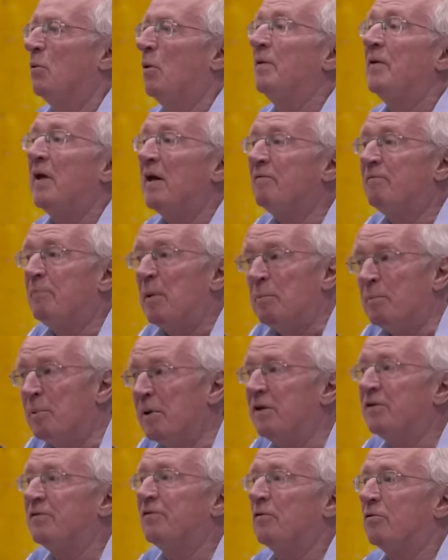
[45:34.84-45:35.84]
when they have been
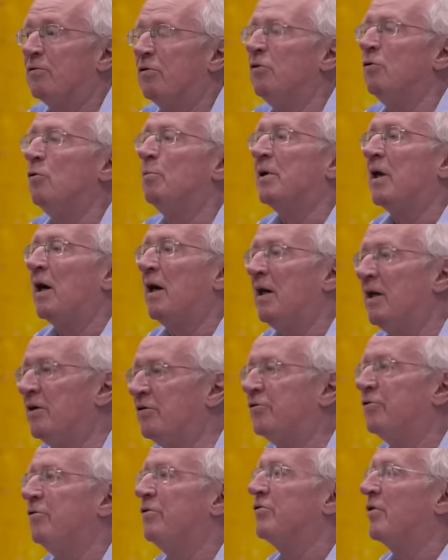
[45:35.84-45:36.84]
peaceful too, but our
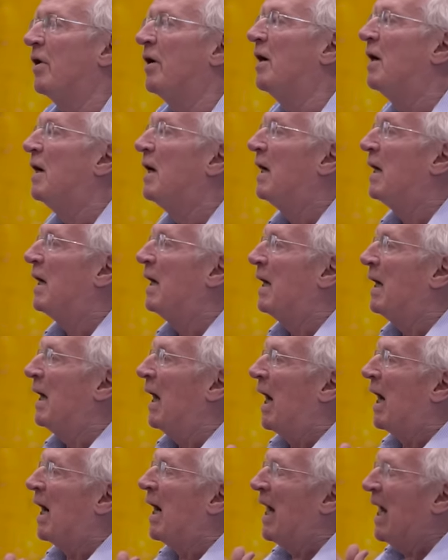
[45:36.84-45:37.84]
histories
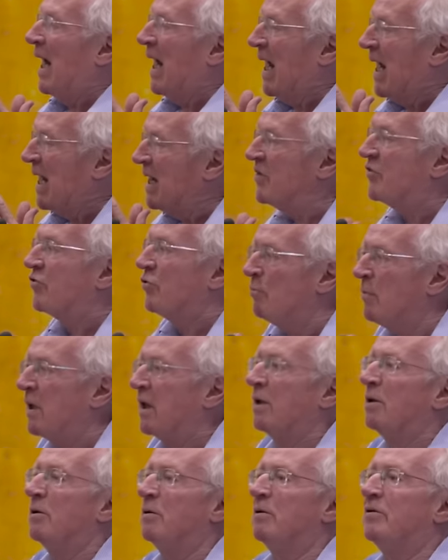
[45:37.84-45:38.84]
are
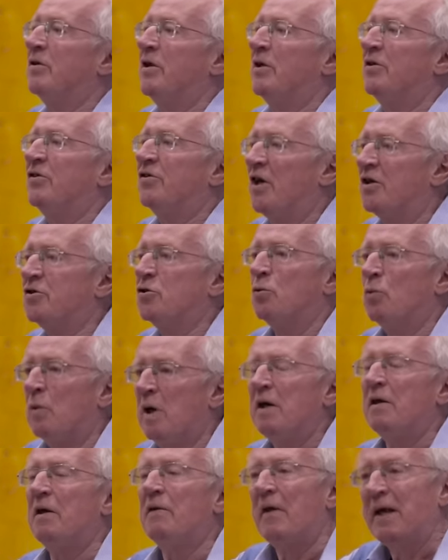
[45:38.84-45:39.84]
intermingled in such a
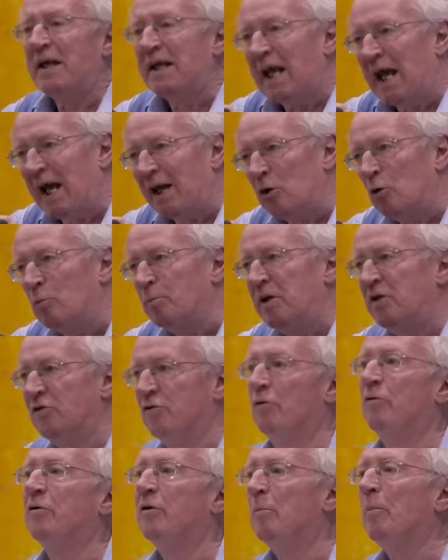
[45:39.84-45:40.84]
way that they cannot be
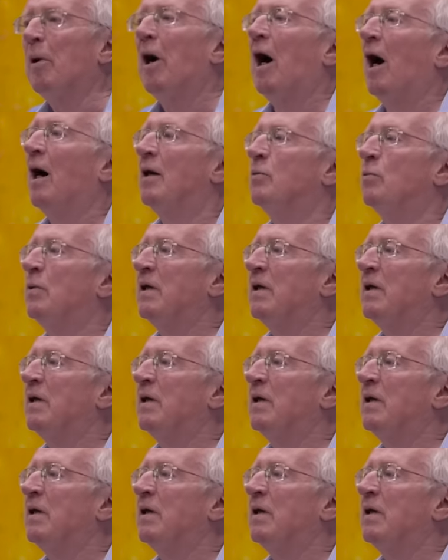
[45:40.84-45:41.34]
torn apart.